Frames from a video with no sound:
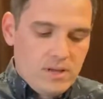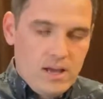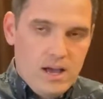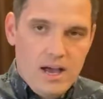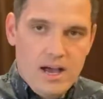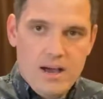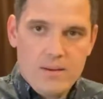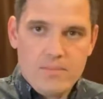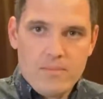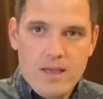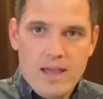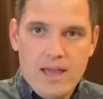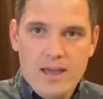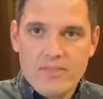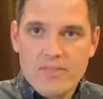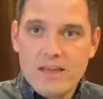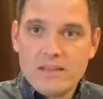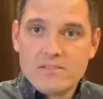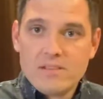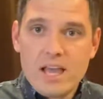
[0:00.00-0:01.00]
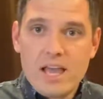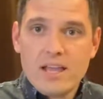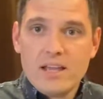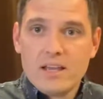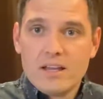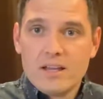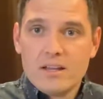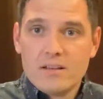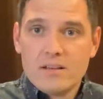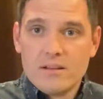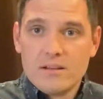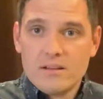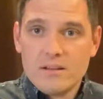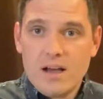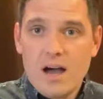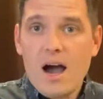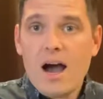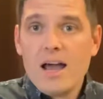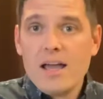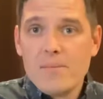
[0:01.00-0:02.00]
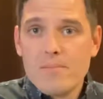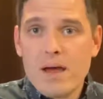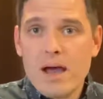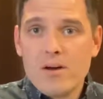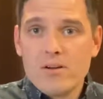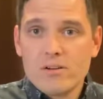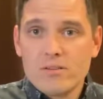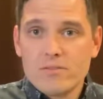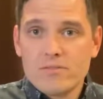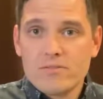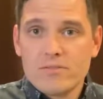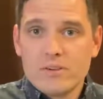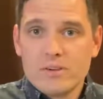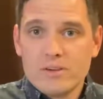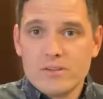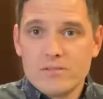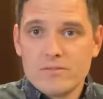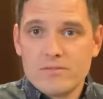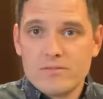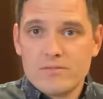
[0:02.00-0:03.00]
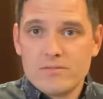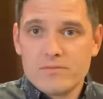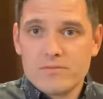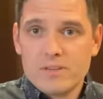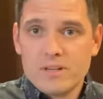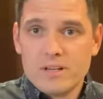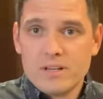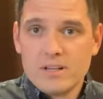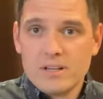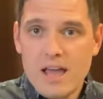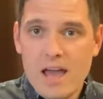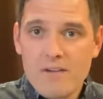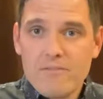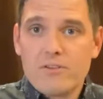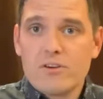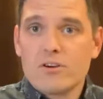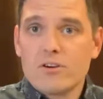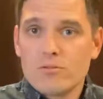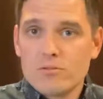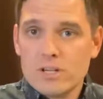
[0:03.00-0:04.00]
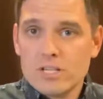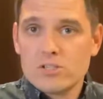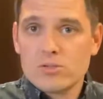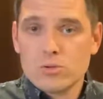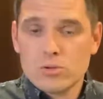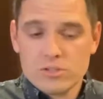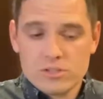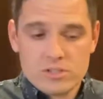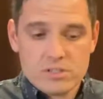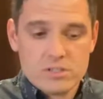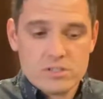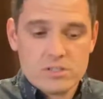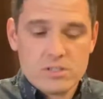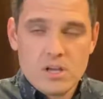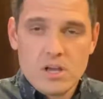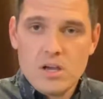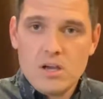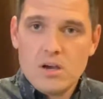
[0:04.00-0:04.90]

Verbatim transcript: um, and that take a, a high amount of, of uh, effort or resources